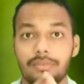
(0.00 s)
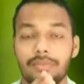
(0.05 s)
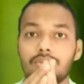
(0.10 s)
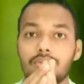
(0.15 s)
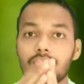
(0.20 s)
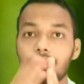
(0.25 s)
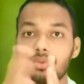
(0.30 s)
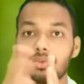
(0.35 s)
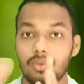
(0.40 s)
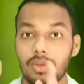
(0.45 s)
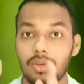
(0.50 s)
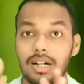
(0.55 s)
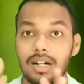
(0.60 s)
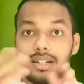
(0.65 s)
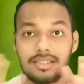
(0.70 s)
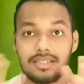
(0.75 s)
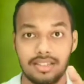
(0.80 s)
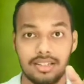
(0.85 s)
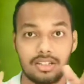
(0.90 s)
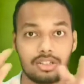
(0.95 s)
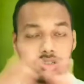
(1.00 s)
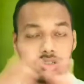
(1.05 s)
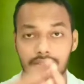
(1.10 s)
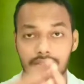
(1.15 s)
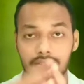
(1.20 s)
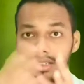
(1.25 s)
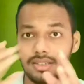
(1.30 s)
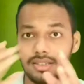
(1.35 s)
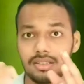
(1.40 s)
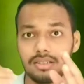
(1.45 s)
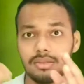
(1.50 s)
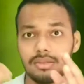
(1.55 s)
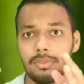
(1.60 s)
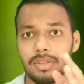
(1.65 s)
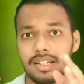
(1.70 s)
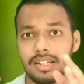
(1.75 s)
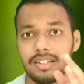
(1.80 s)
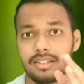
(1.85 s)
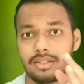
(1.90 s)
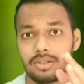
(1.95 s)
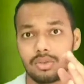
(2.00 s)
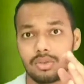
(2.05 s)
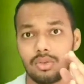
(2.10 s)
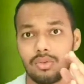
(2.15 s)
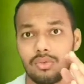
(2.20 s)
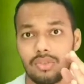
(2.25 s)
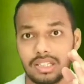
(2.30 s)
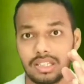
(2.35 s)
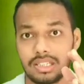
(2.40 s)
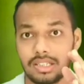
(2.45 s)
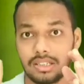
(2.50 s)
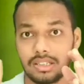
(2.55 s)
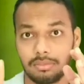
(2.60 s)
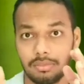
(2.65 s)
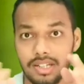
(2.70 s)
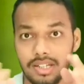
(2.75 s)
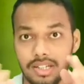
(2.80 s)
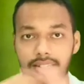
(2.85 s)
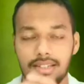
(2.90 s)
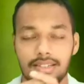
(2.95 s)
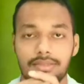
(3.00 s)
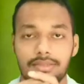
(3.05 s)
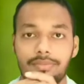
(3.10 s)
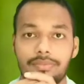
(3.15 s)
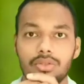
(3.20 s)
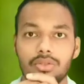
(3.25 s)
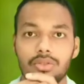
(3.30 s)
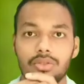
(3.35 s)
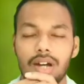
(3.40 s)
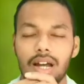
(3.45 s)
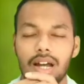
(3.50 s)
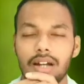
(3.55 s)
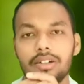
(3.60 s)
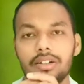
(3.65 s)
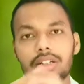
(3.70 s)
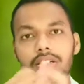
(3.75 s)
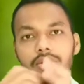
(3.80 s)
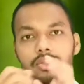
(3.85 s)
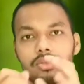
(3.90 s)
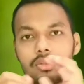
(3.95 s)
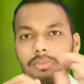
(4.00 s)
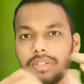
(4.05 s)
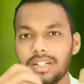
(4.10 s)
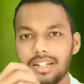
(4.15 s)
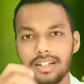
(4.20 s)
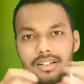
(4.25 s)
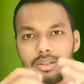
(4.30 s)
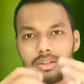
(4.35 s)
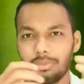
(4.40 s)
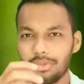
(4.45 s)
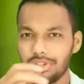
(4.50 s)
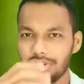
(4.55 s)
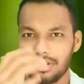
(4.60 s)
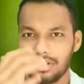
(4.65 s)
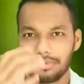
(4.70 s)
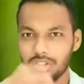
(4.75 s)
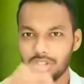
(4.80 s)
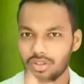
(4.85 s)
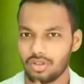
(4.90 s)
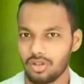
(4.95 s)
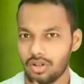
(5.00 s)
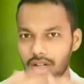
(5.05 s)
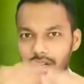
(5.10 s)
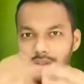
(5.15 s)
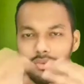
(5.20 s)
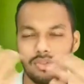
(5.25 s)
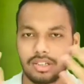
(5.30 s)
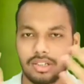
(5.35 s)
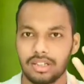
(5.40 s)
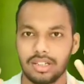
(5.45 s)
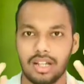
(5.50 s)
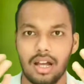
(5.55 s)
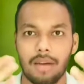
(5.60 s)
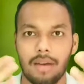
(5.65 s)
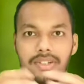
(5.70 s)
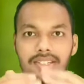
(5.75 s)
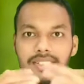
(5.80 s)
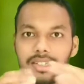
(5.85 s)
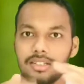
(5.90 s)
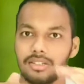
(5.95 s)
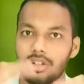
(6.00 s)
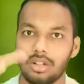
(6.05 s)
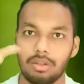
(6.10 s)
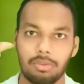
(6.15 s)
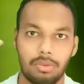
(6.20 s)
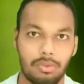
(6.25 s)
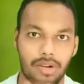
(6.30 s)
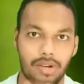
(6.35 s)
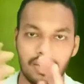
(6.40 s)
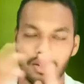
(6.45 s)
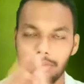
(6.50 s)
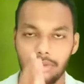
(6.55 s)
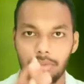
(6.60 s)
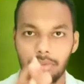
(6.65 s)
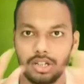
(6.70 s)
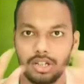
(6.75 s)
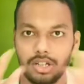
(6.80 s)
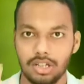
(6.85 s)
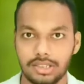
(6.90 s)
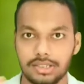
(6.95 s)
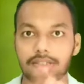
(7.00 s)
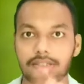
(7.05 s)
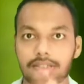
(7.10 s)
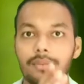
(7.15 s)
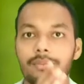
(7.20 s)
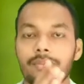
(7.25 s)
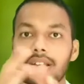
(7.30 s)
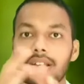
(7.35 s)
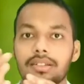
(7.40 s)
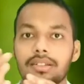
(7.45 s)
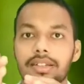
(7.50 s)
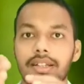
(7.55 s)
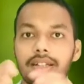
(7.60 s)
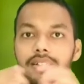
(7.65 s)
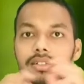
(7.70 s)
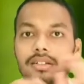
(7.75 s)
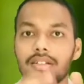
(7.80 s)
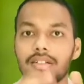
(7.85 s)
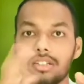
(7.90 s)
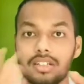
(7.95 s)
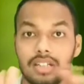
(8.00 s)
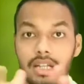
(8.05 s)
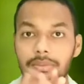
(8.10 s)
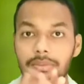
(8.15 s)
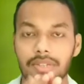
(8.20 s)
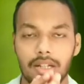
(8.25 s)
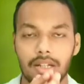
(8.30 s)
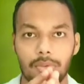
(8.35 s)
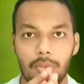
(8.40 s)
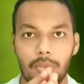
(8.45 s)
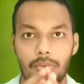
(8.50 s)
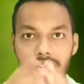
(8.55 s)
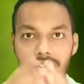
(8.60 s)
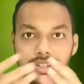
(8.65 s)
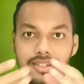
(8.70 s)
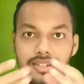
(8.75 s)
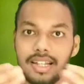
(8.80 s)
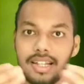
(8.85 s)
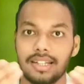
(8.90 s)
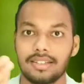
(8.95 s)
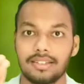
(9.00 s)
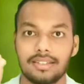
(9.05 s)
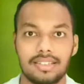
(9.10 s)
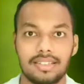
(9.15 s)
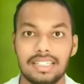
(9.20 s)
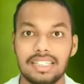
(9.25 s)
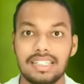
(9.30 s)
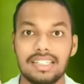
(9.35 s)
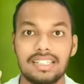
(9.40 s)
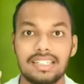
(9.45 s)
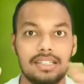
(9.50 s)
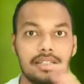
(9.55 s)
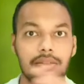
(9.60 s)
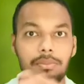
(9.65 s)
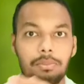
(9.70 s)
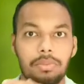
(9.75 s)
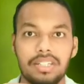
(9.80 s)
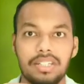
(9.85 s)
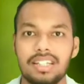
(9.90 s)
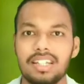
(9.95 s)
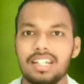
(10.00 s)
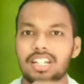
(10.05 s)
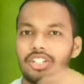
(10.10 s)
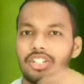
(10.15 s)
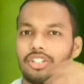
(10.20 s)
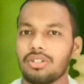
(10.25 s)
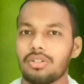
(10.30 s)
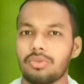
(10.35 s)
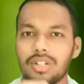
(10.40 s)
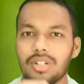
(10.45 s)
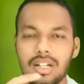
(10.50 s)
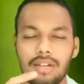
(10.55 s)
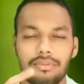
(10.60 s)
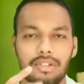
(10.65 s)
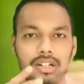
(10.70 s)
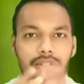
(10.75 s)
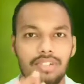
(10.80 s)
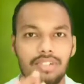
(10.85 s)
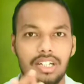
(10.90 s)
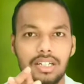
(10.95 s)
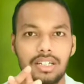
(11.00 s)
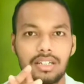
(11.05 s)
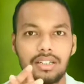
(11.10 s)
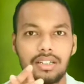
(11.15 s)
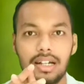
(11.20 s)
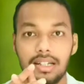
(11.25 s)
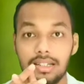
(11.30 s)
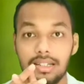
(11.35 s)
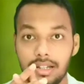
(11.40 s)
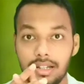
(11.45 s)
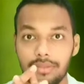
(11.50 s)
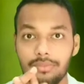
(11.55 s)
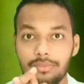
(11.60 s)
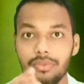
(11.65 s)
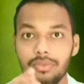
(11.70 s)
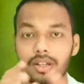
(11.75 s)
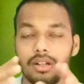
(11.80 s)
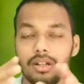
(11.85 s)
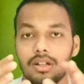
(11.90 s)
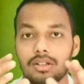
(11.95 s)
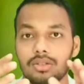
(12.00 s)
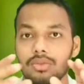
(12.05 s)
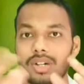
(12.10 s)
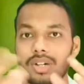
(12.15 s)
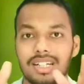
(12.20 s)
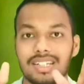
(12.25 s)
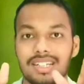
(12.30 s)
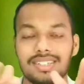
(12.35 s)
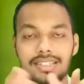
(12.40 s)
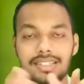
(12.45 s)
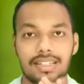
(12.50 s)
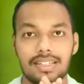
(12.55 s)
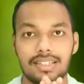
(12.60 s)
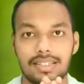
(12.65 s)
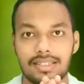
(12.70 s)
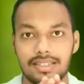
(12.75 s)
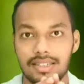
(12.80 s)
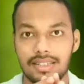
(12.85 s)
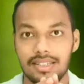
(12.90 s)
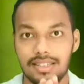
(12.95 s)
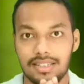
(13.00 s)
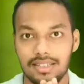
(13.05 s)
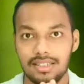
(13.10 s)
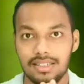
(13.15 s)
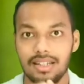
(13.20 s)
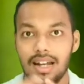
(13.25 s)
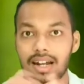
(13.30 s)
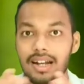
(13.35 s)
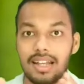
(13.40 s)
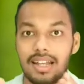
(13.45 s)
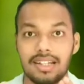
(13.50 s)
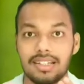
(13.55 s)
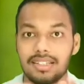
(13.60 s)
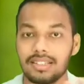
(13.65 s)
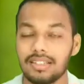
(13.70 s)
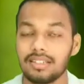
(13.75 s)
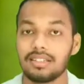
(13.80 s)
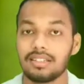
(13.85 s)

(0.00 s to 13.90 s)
So quartz, zircon, these are the very slow weathering minerals. So according to the mineral composition of the soil, weathering happens and soil profile development occurs. Then the chemical properties like CC, pH, nutrient availability are there. So what is CC and AC?